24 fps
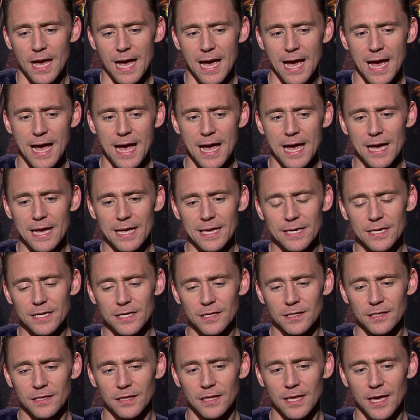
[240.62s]

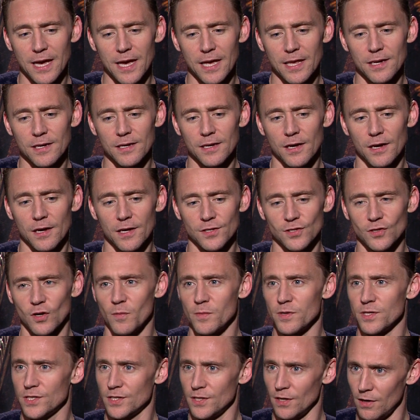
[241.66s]
and then uh,
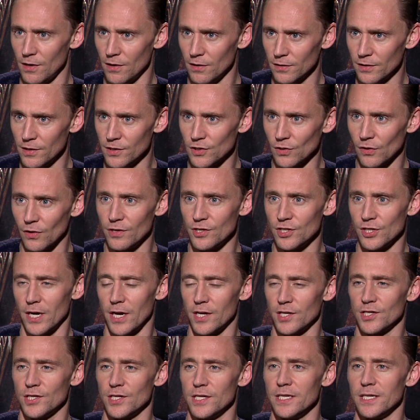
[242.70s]
Thomas Tull and Jon
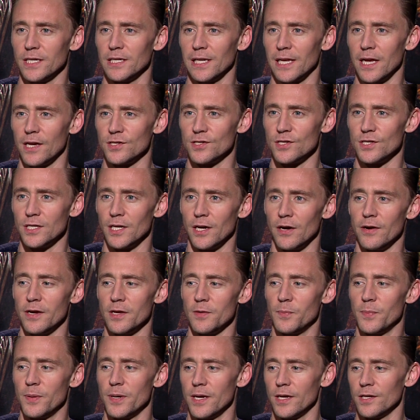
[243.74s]
Jashni at
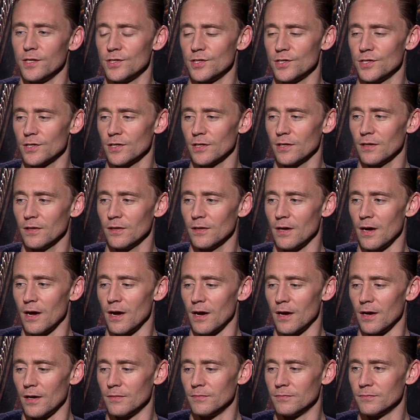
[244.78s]
Legendary pitched
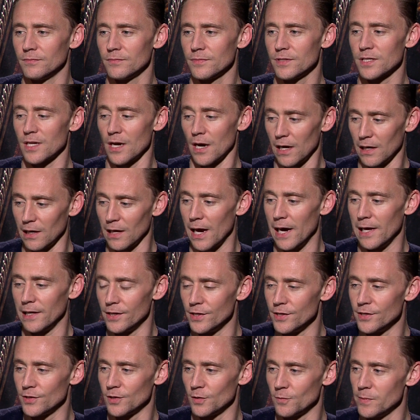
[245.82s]
um, Skull
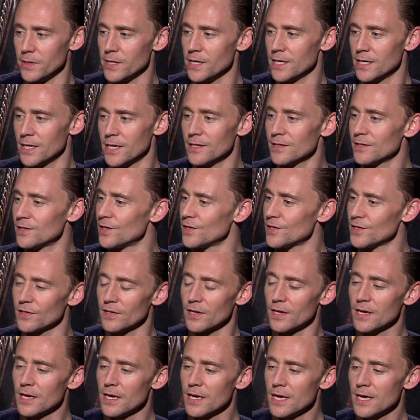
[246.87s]
Island to me, and it just
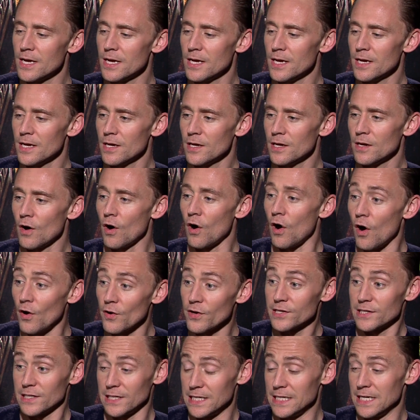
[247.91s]

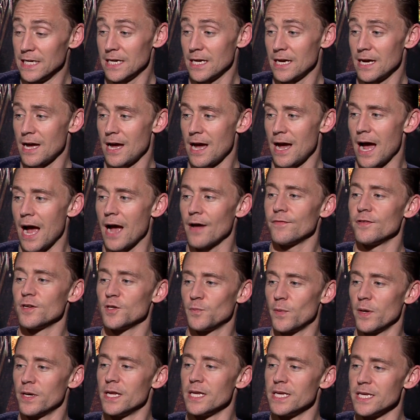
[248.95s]
honestly, having
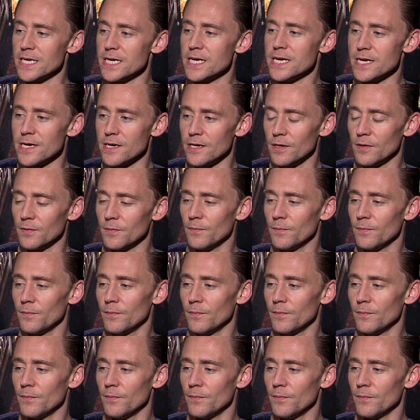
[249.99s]
spent a year